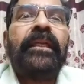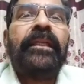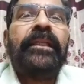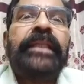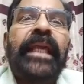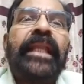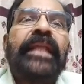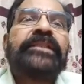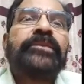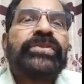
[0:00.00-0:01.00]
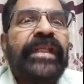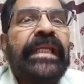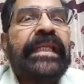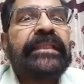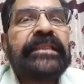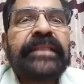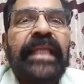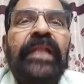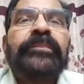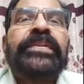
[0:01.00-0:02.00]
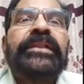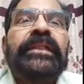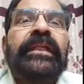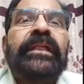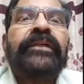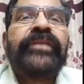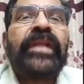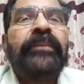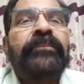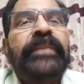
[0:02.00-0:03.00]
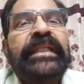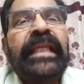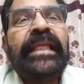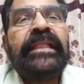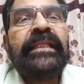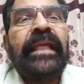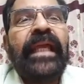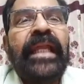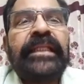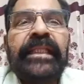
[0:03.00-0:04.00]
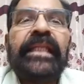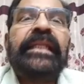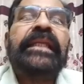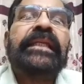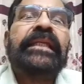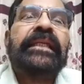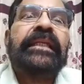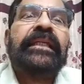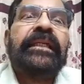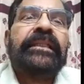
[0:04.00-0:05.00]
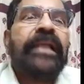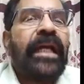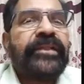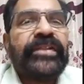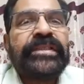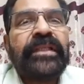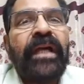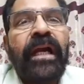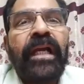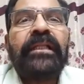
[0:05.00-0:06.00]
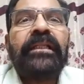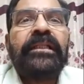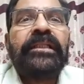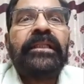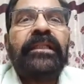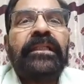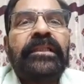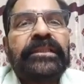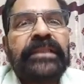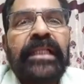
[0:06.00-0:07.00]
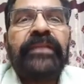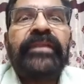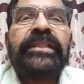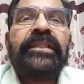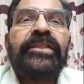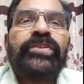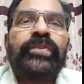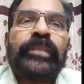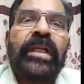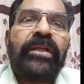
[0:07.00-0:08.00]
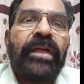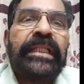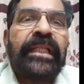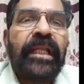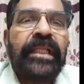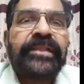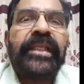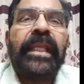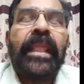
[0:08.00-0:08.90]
They anastomose freely in the scalp. From midline anteriorly, the arteries are starting with supratrochlear artery,